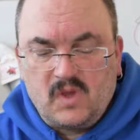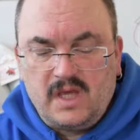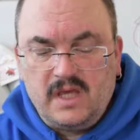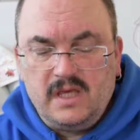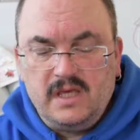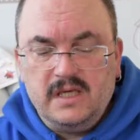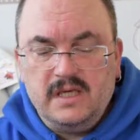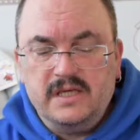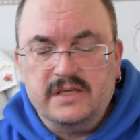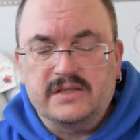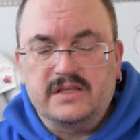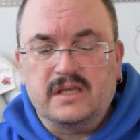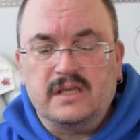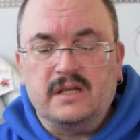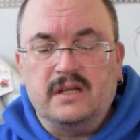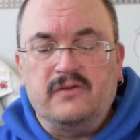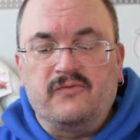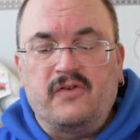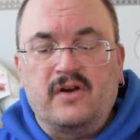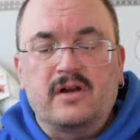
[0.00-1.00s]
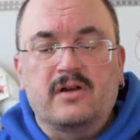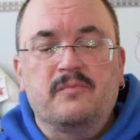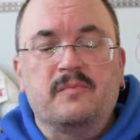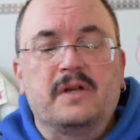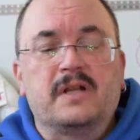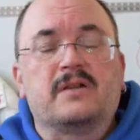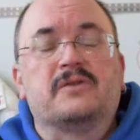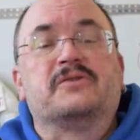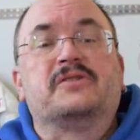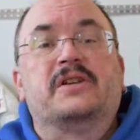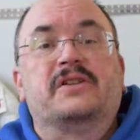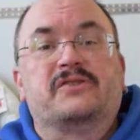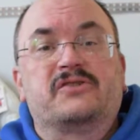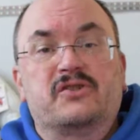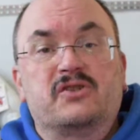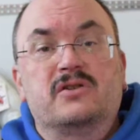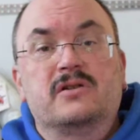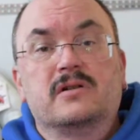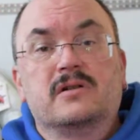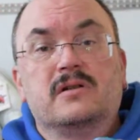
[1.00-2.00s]
is an environmental
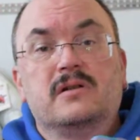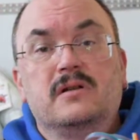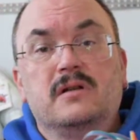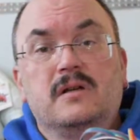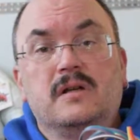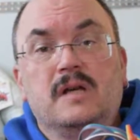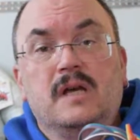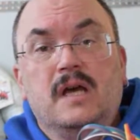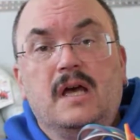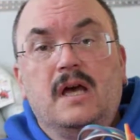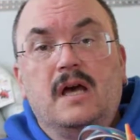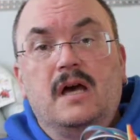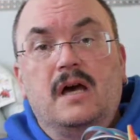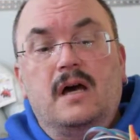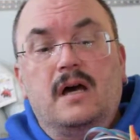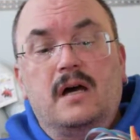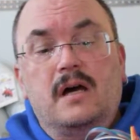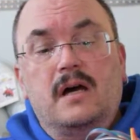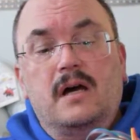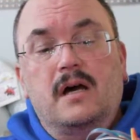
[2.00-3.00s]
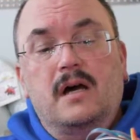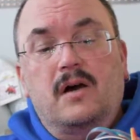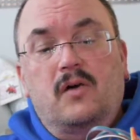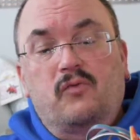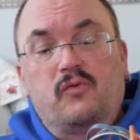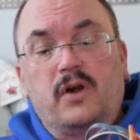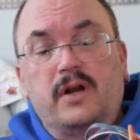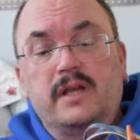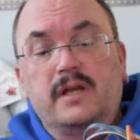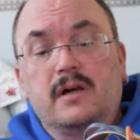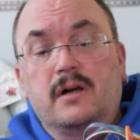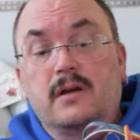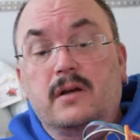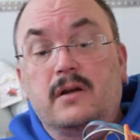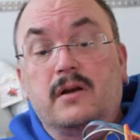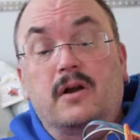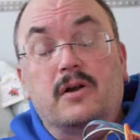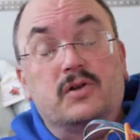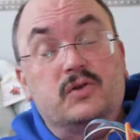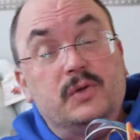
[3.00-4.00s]
sensor running on an
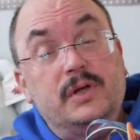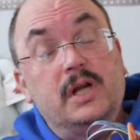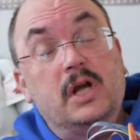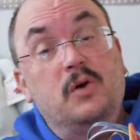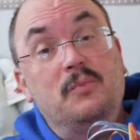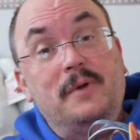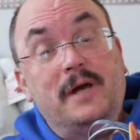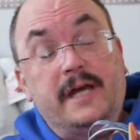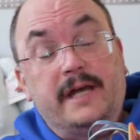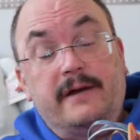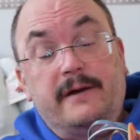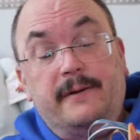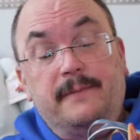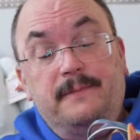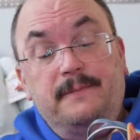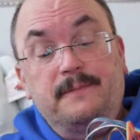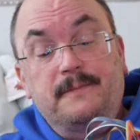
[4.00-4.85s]
Arduino Mega.